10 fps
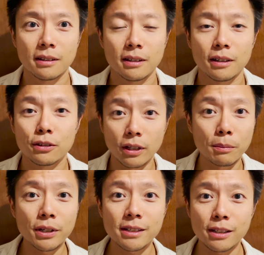So
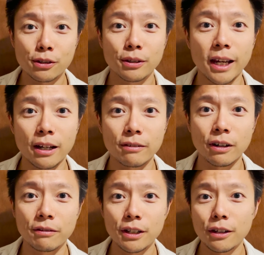that brings us to the end of
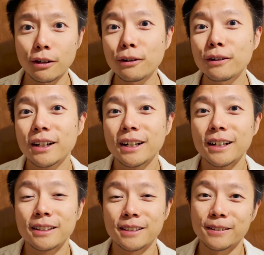our video.
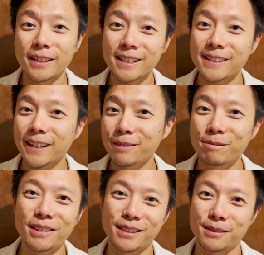Till next
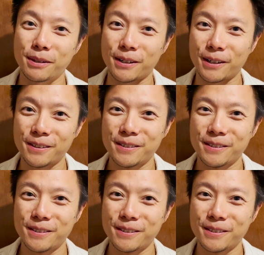time, this is Bernard.